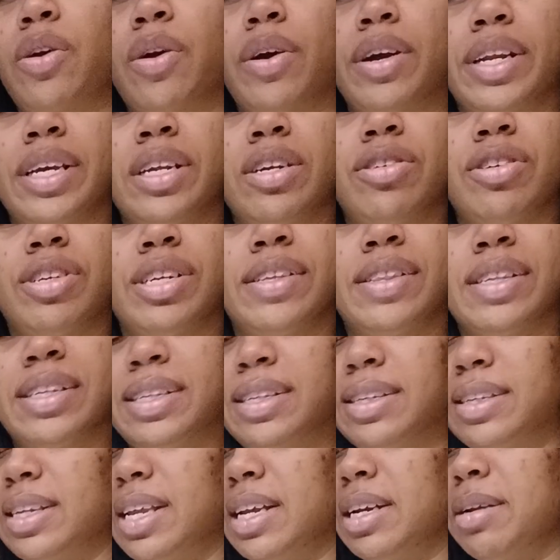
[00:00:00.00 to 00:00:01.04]
card energy, this
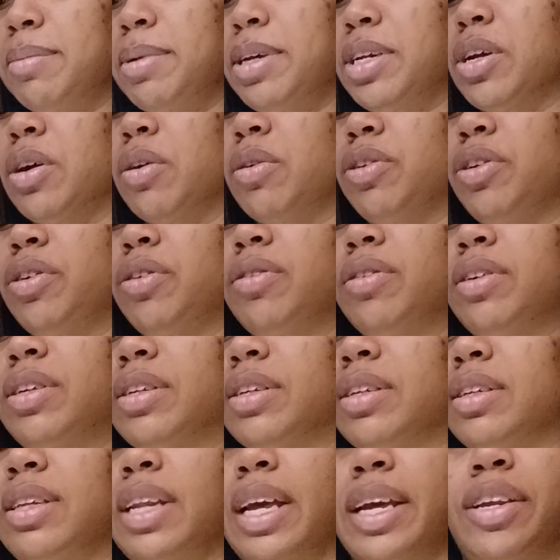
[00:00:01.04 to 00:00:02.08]
is letting me know you're
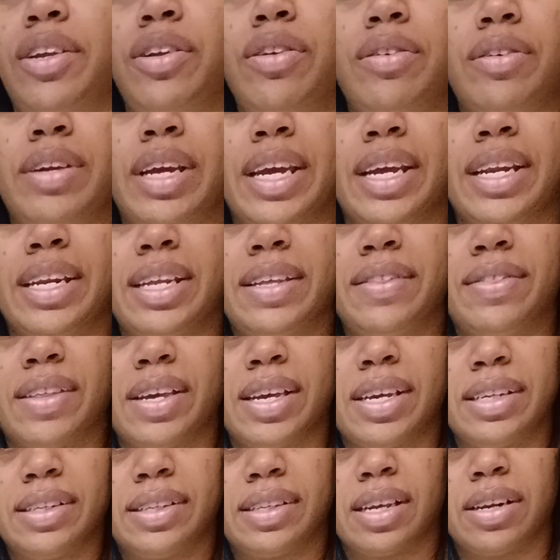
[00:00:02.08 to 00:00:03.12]
like you're ending
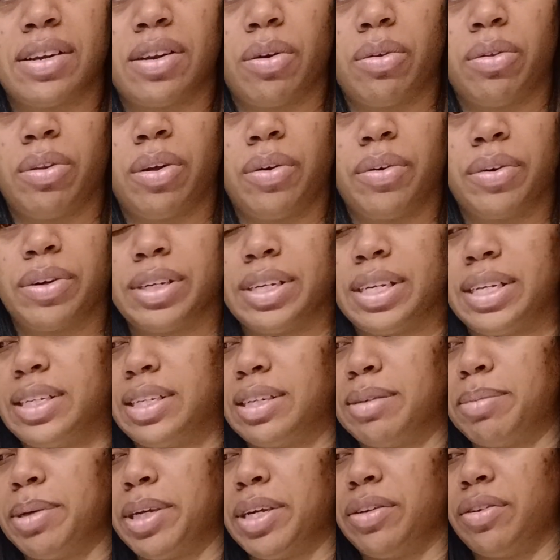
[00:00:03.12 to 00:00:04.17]
things that no longer need
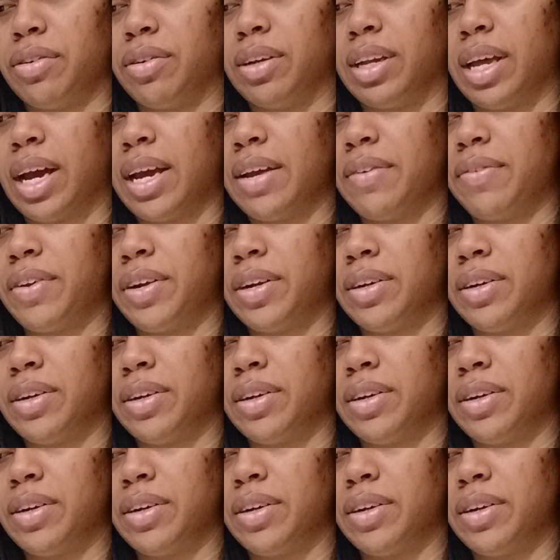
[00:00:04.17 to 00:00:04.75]
to be in your life.